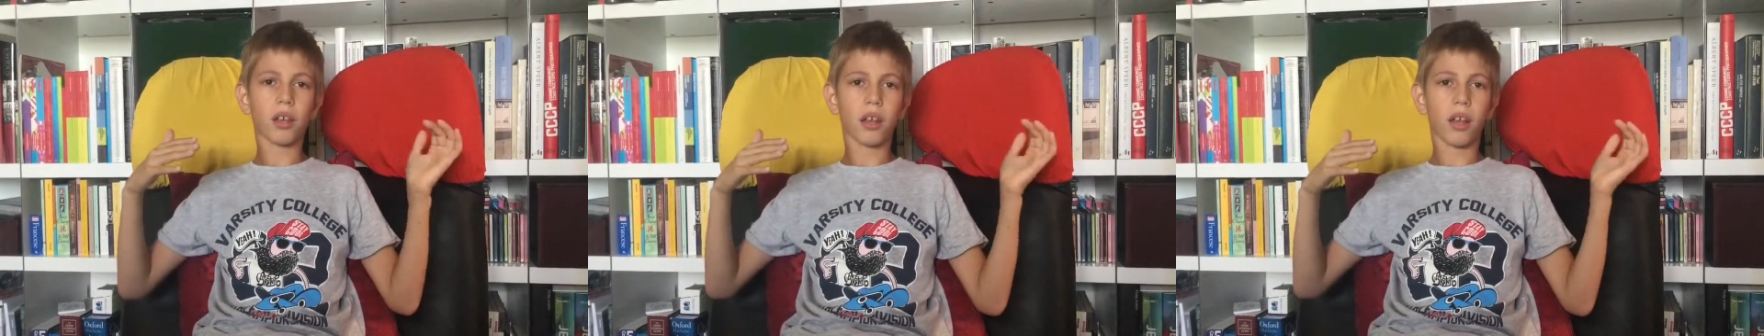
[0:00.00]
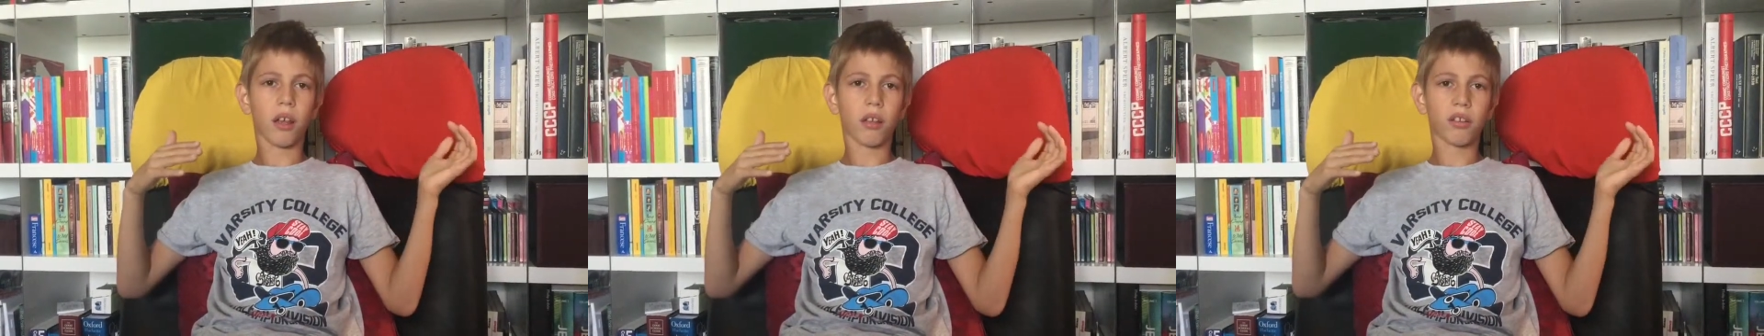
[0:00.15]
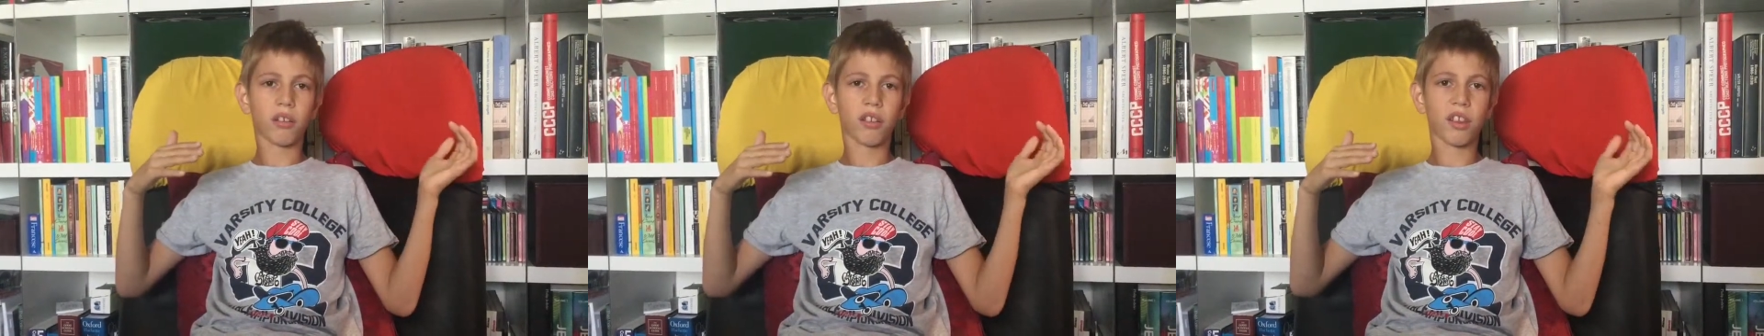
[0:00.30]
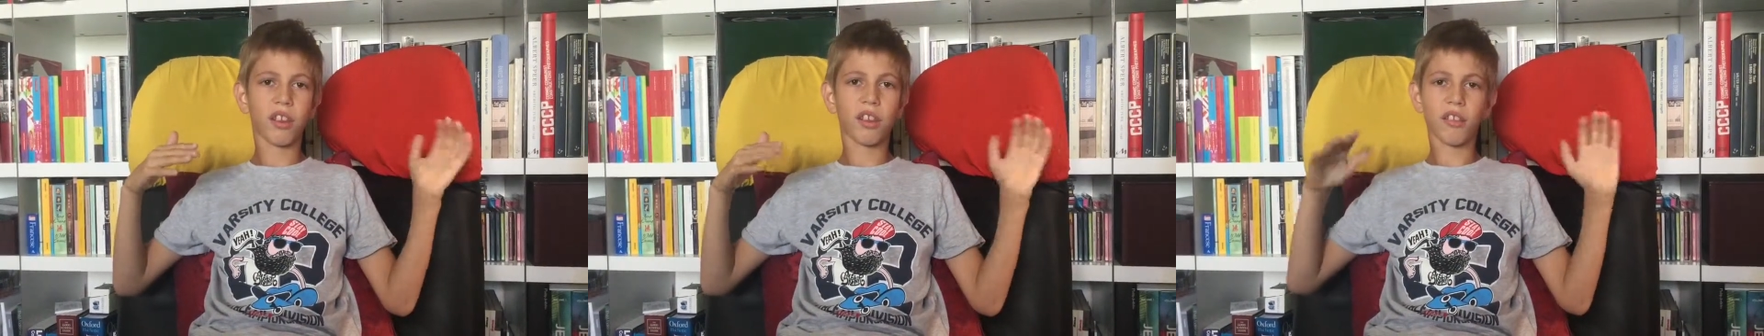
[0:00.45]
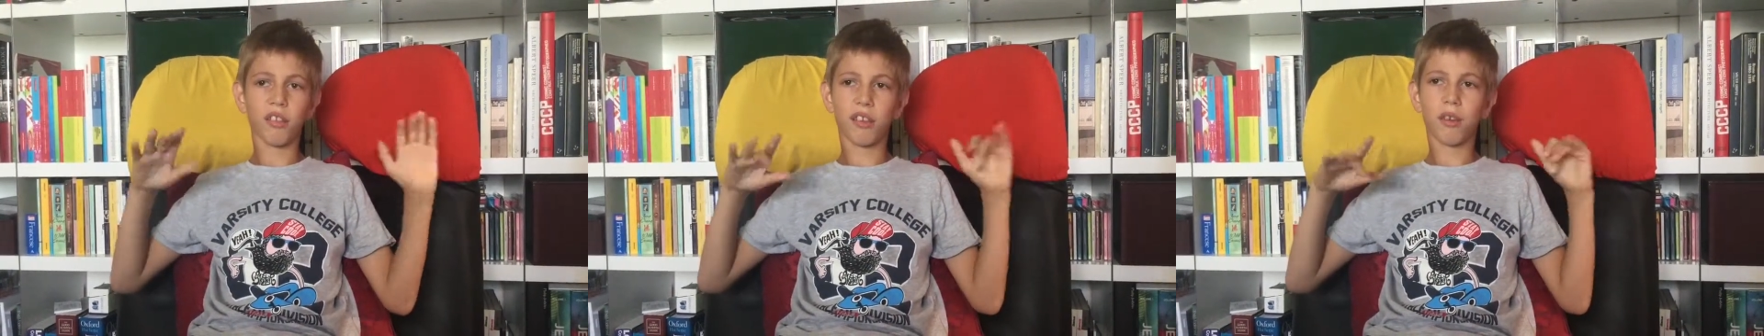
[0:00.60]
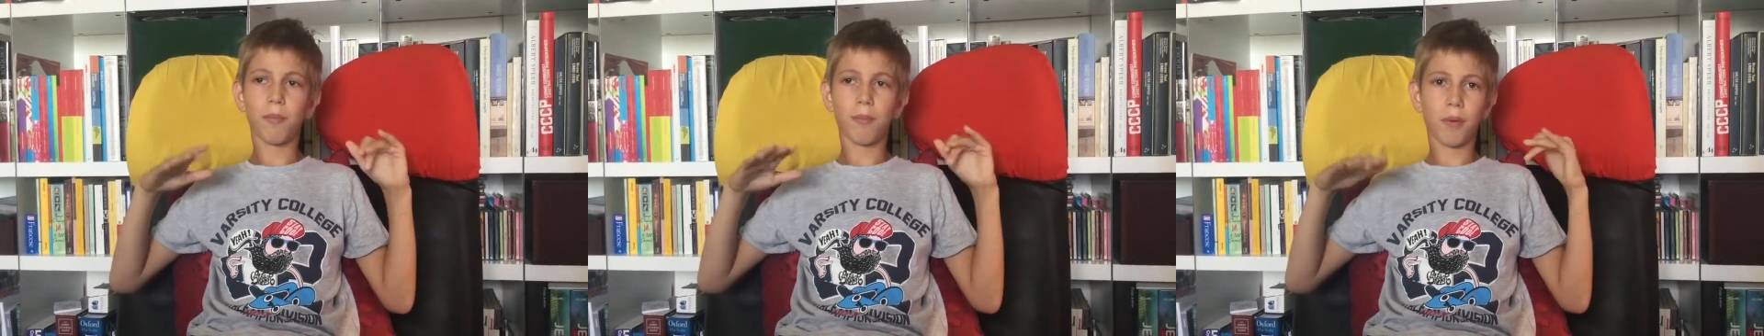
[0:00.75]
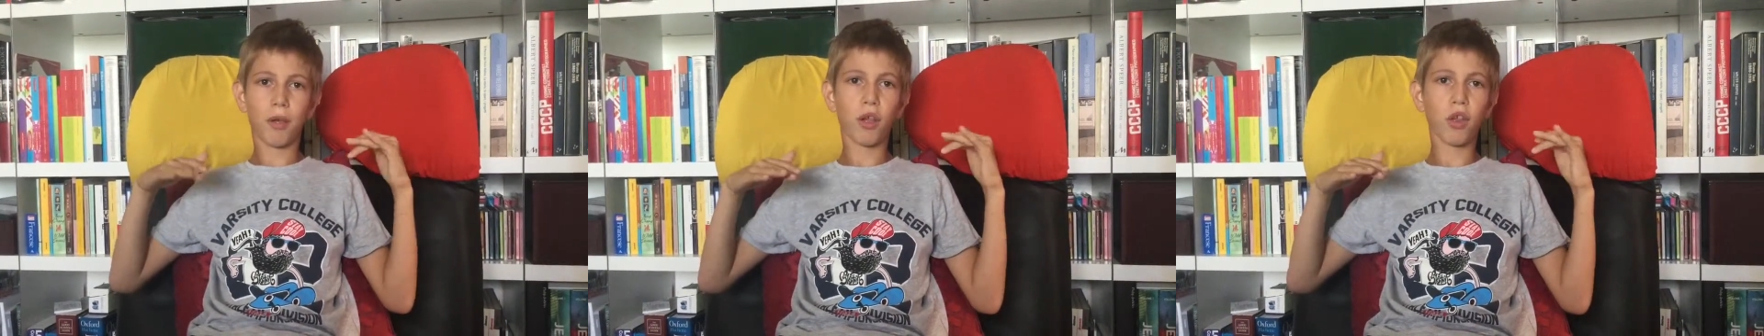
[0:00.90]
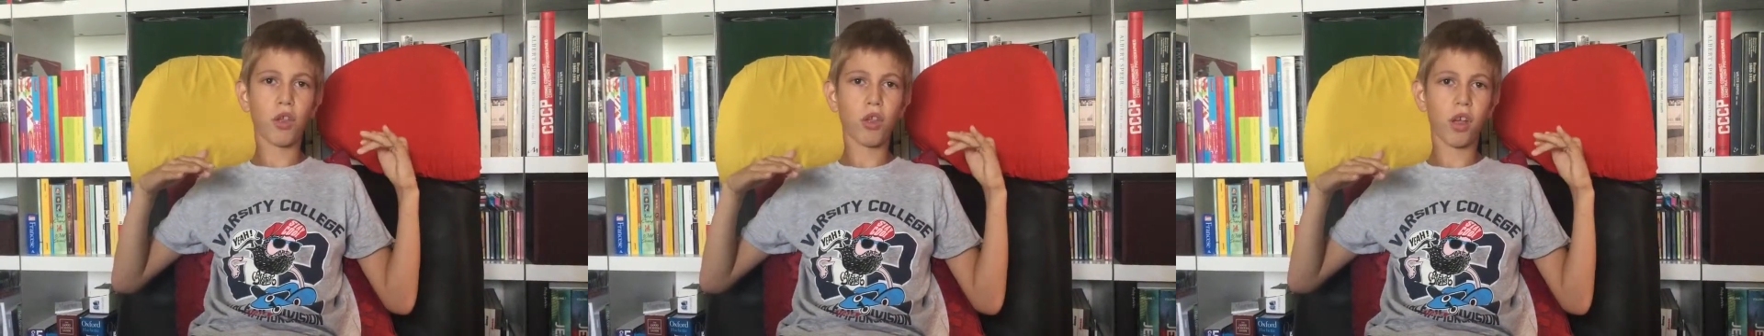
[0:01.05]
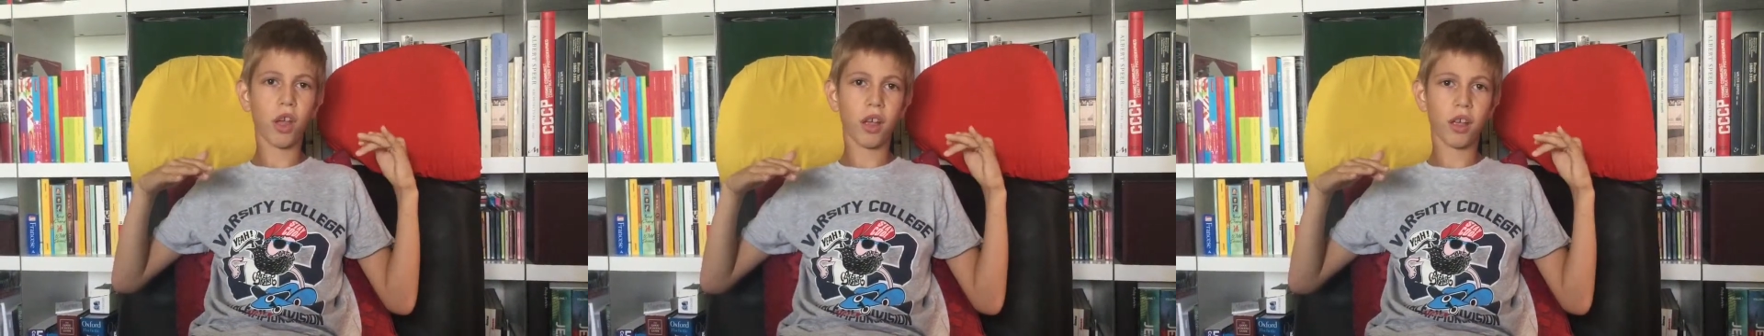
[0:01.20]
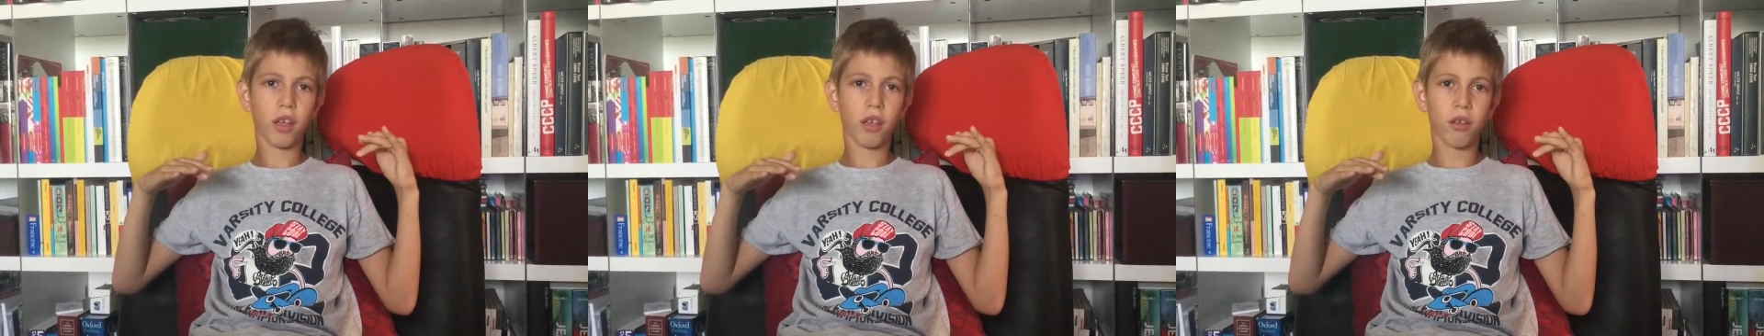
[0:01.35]
last season, a bit
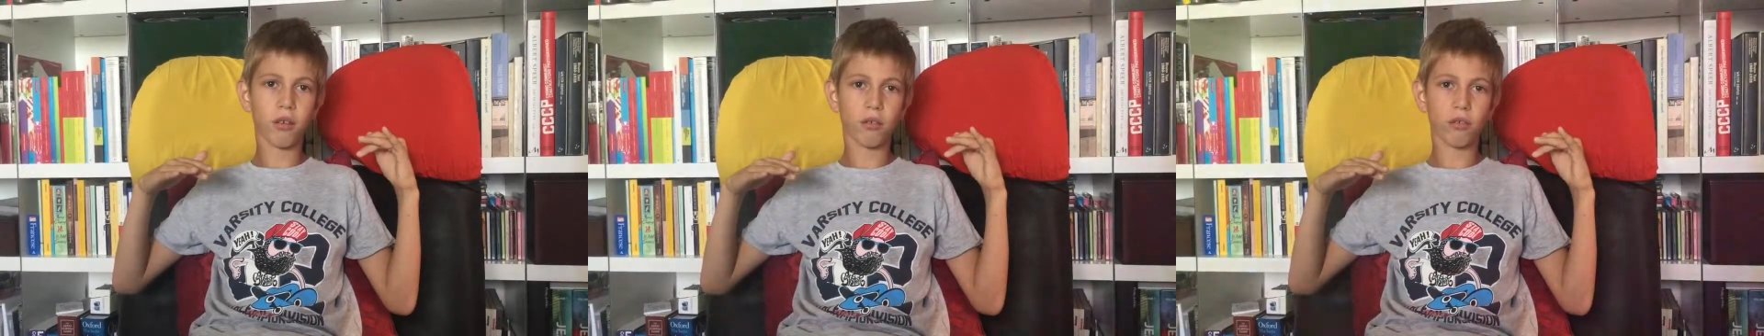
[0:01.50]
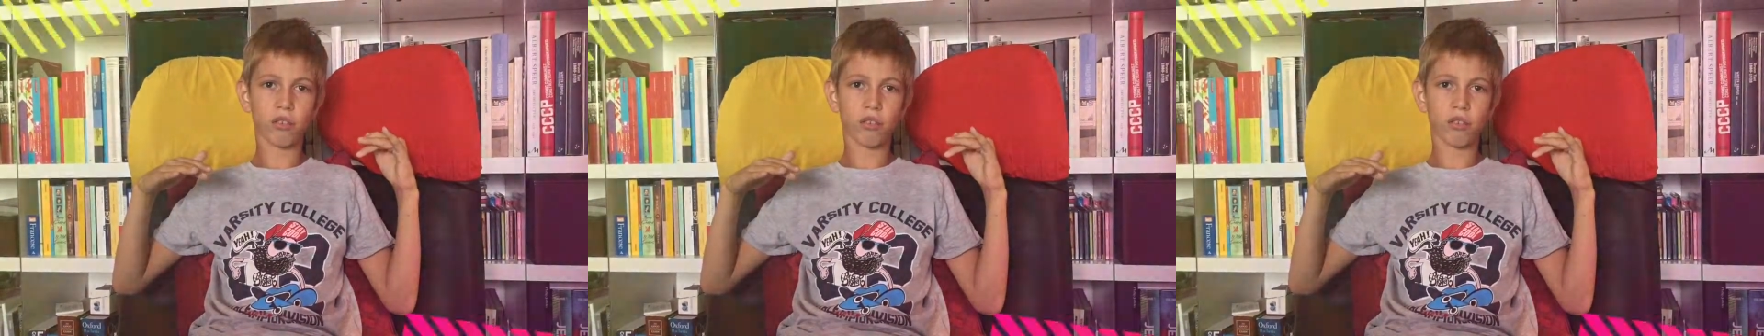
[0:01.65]
shaky.